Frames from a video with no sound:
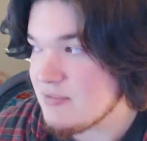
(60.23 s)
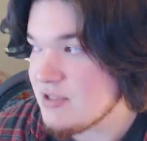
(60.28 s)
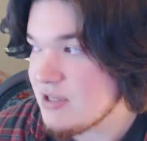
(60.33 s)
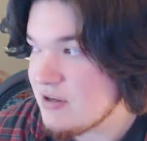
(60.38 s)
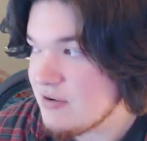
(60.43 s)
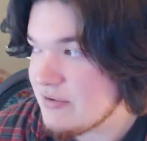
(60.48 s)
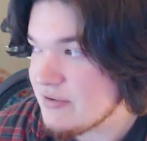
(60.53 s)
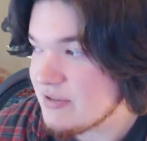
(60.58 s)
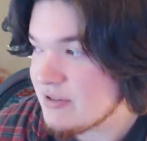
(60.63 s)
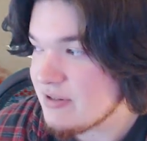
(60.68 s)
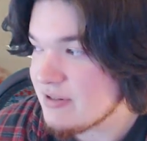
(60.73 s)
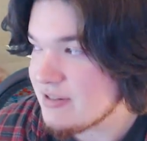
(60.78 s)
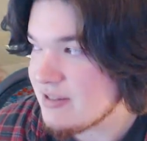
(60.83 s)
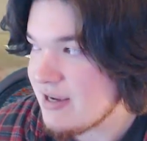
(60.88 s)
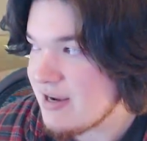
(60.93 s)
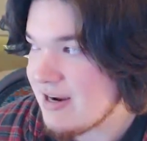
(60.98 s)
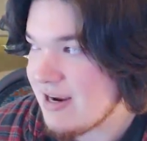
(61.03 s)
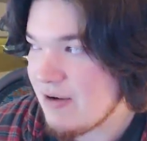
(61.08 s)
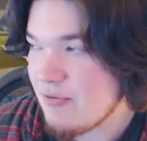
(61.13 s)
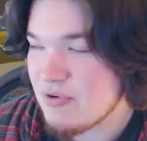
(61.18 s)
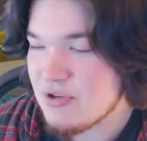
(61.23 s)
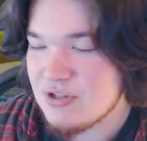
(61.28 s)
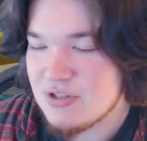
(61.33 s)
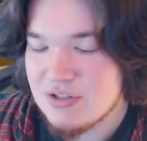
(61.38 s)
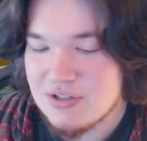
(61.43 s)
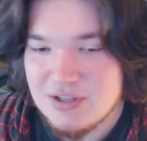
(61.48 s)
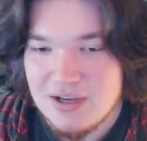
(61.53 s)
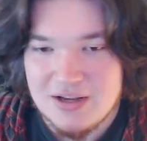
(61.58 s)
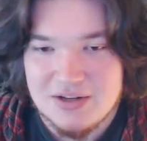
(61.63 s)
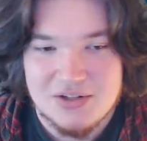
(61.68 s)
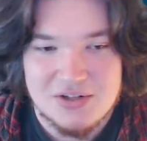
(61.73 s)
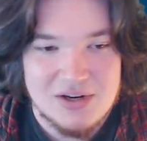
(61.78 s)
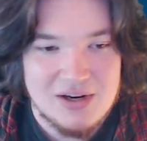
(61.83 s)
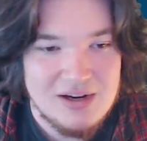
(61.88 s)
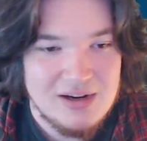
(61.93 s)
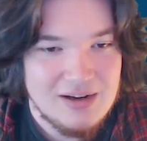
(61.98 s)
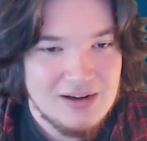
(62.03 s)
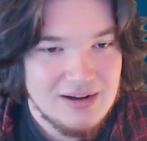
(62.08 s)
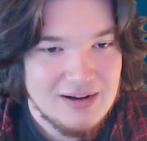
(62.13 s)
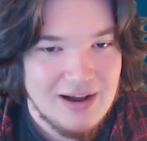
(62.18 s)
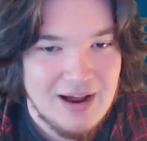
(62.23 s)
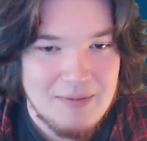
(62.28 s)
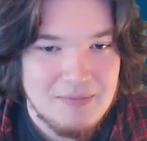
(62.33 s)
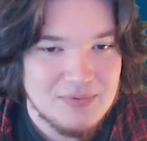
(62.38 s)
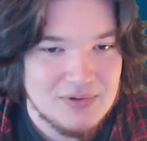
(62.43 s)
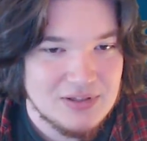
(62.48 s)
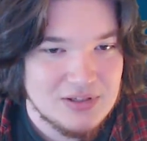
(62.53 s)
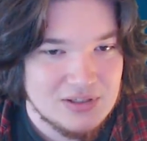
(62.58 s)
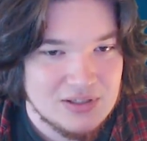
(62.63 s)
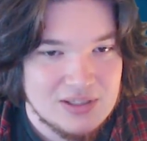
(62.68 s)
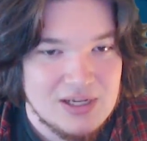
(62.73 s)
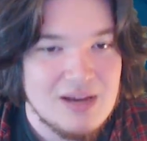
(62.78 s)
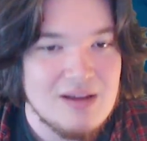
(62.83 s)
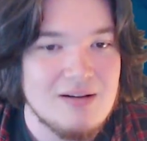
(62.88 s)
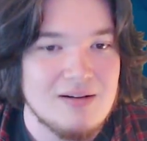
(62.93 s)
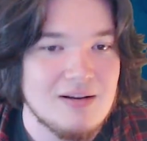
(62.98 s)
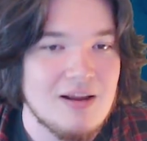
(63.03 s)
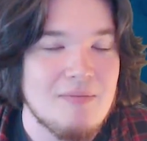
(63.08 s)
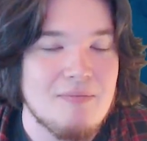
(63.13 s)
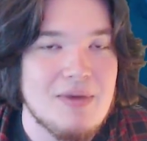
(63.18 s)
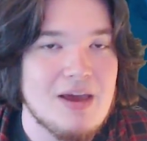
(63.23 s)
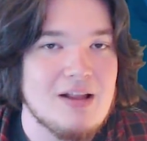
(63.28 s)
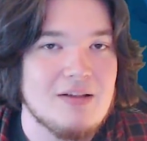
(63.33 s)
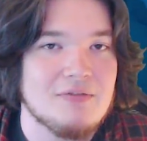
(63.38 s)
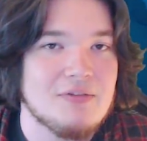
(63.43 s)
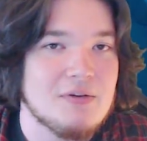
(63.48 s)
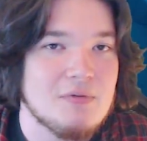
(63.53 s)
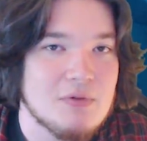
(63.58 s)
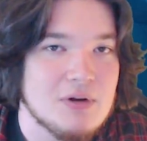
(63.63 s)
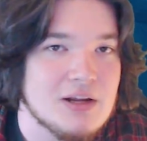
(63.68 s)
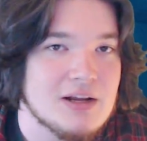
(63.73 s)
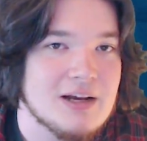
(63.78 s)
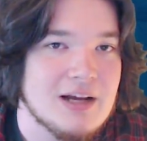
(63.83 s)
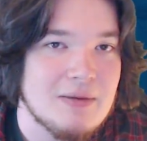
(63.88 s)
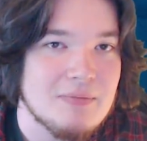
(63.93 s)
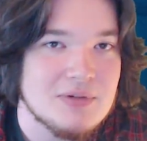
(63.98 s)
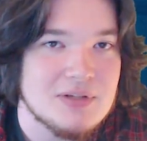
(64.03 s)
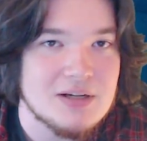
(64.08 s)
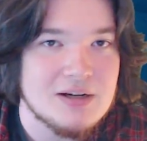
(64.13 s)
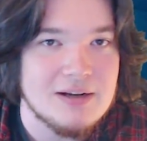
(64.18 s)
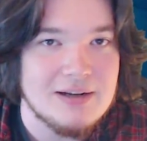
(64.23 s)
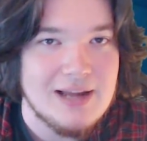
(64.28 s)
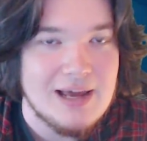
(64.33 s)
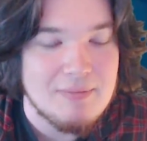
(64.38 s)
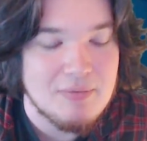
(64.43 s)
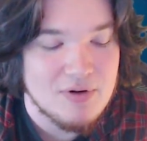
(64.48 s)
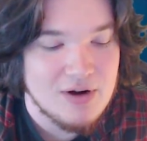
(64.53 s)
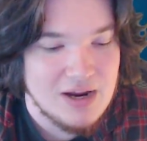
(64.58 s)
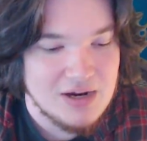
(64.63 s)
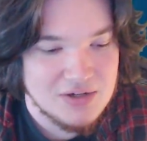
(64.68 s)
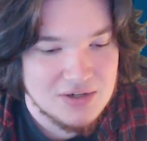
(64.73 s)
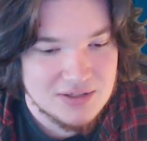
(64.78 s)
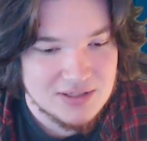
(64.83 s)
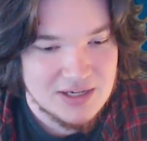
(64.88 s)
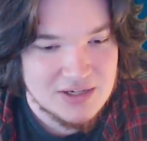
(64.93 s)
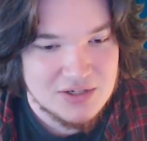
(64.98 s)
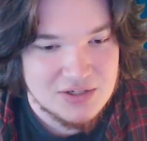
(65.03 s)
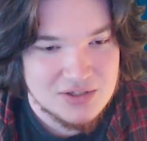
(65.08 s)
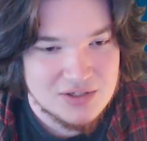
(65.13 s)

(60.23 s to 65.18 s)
zones, and it's like, I'm still a Melvin when it comes to collaborations.